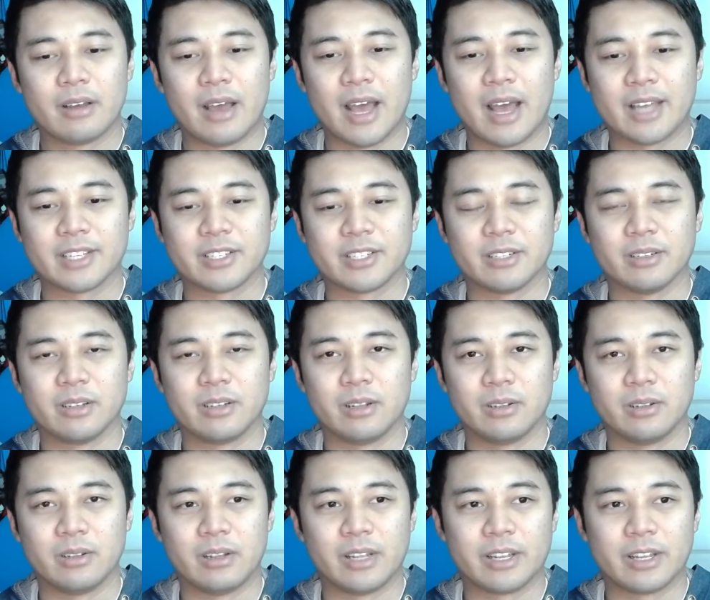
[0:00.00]

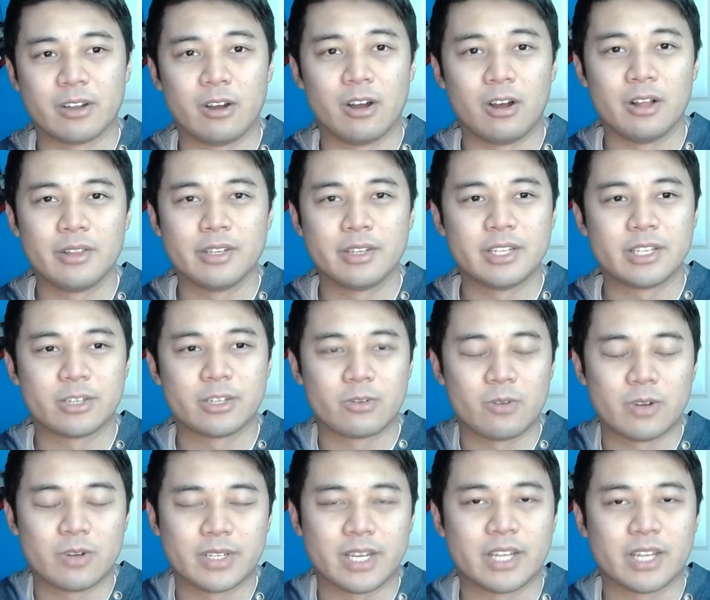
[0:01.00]
like all the
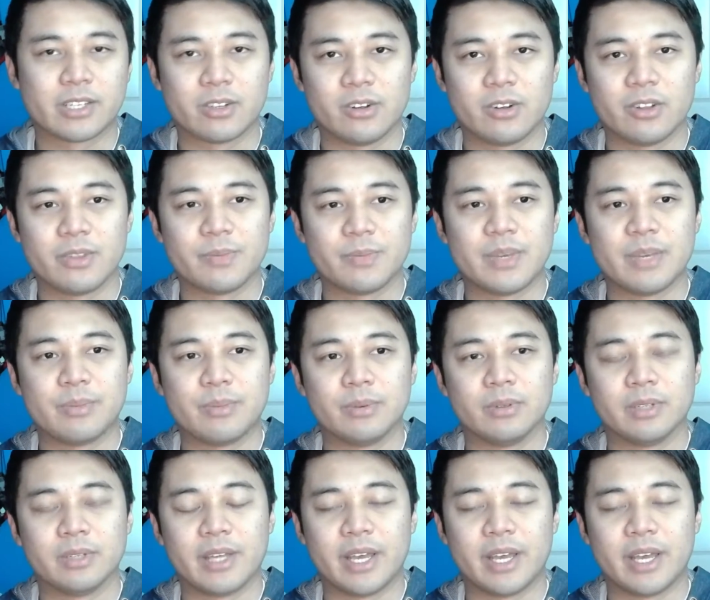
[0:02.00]
Discords, ask all the people,